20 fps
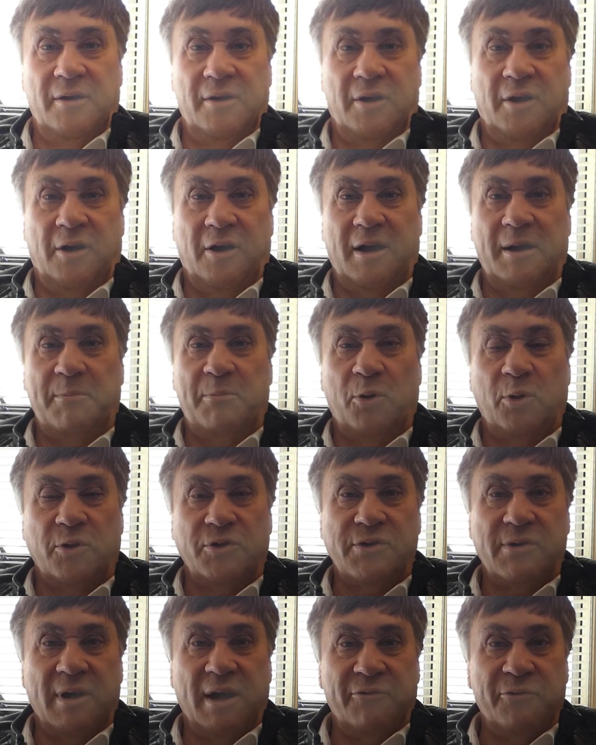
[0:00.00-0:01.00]
Hi, Paul
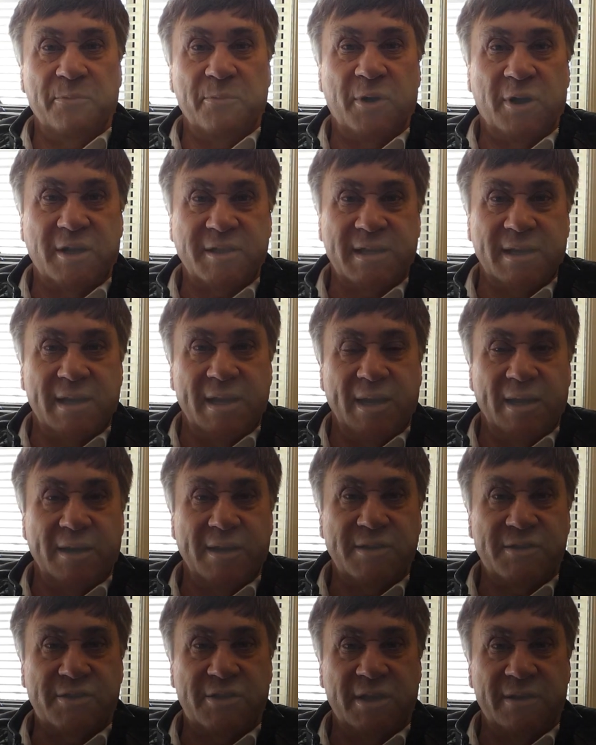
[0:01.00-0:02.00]
Gerard from Price
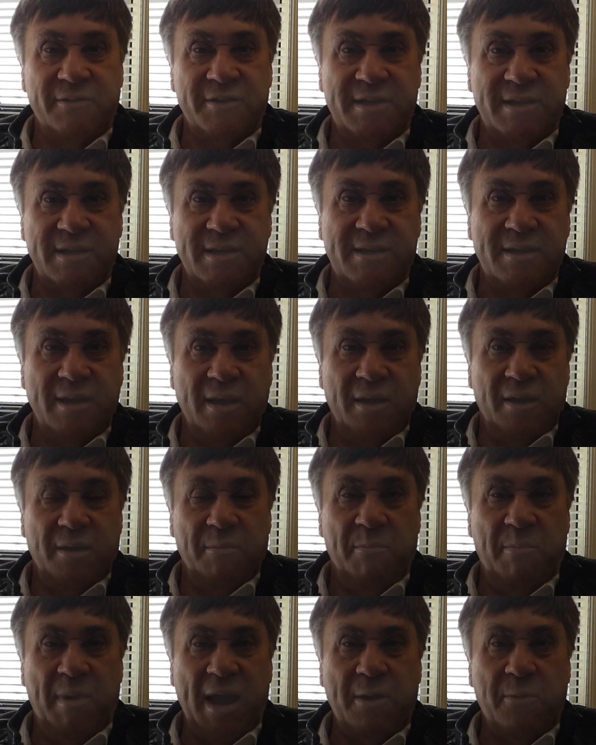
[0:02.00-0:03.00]
Accounting Services,
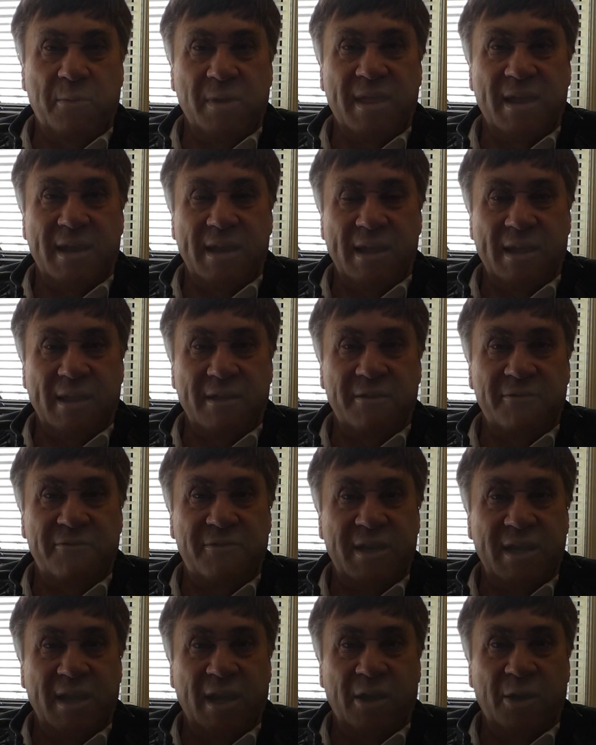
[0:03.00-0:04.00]
back with another
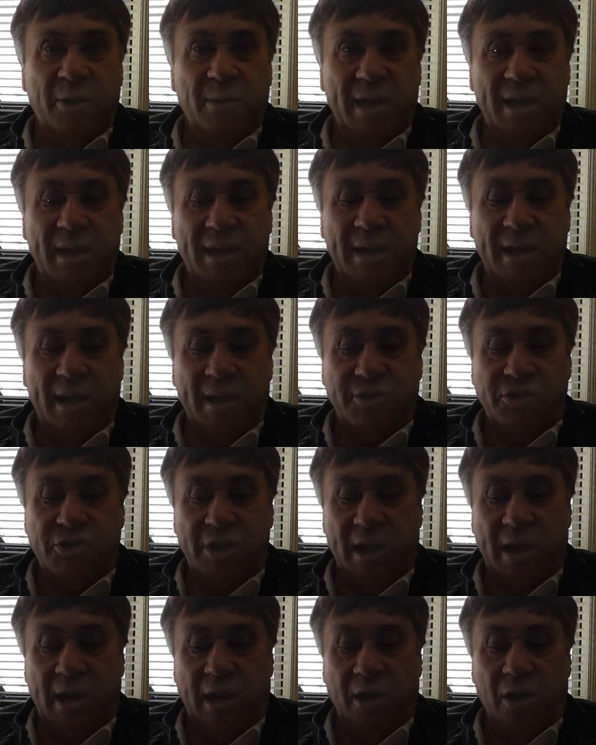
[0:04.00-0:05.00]
video in our
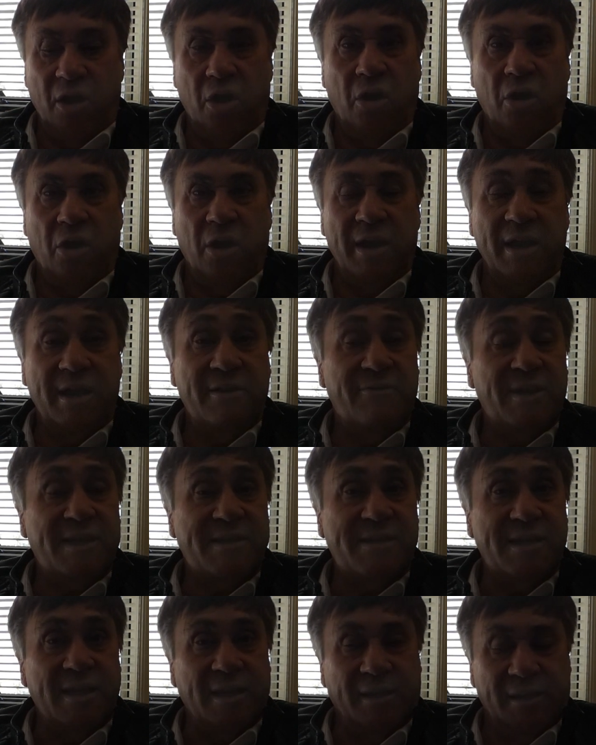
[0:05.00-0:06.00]
channel on
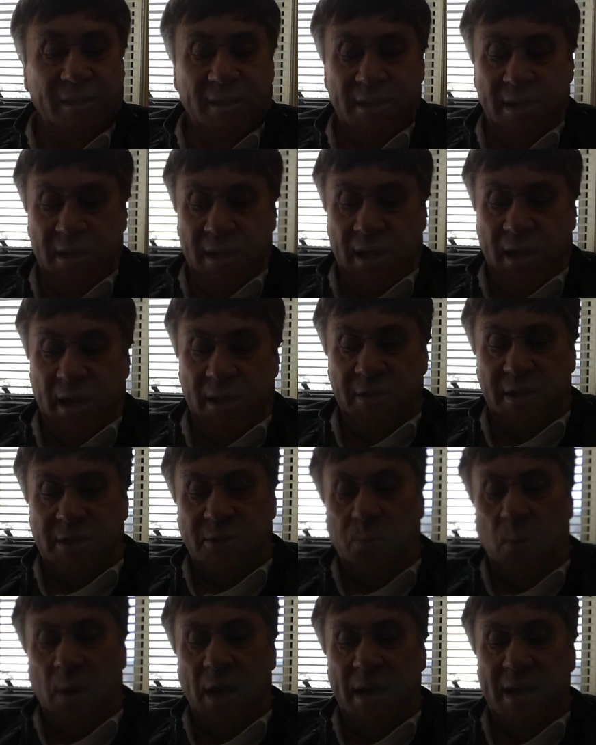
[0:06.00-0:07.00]
investing. And
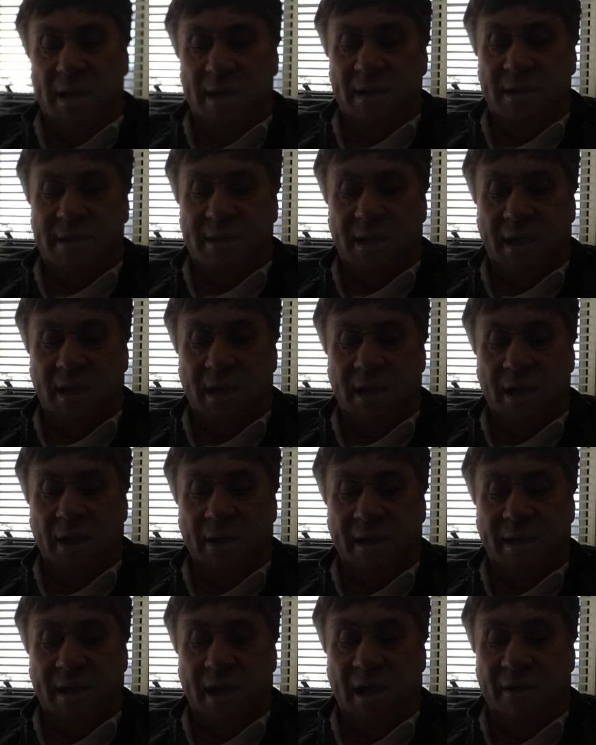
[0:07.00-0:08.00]
this one is
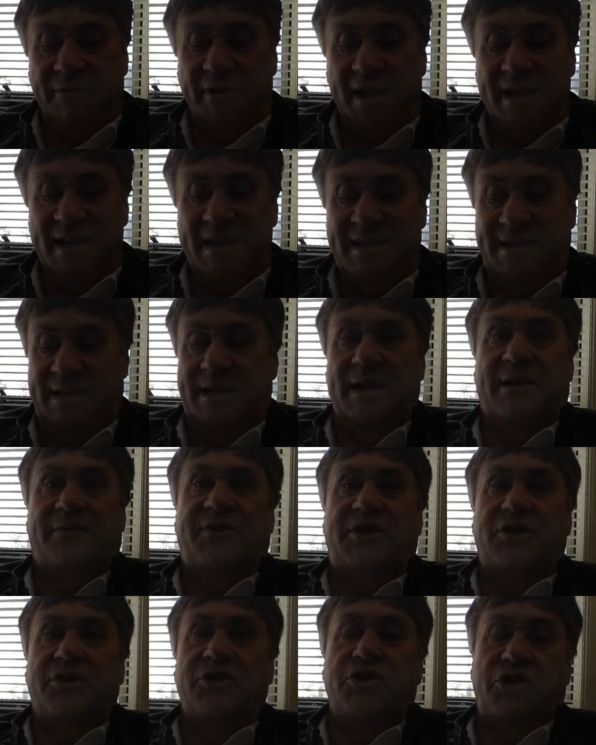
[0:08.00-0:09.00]
going to cover
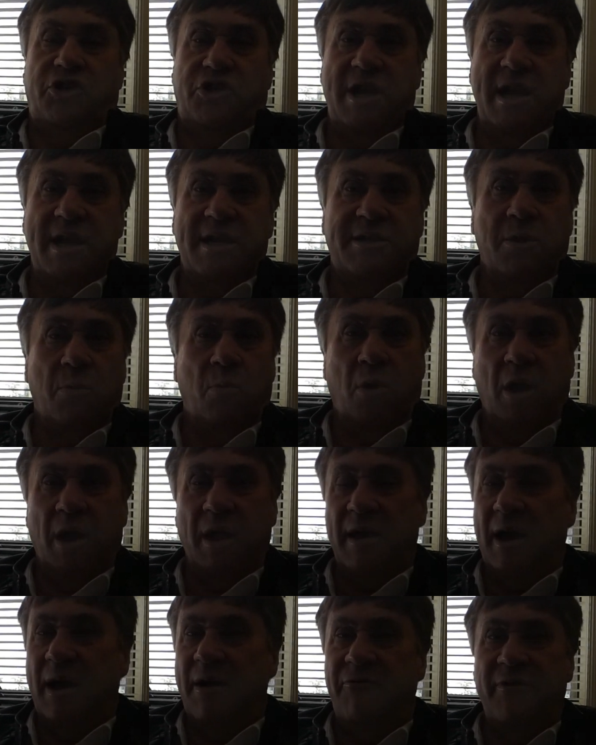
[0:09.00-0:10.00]
ETFs and shares and why
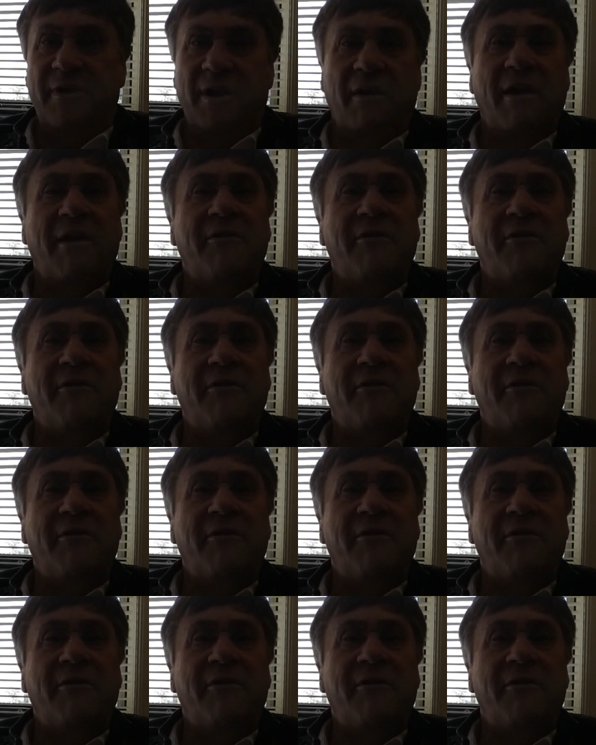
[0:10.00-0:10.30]
they are very,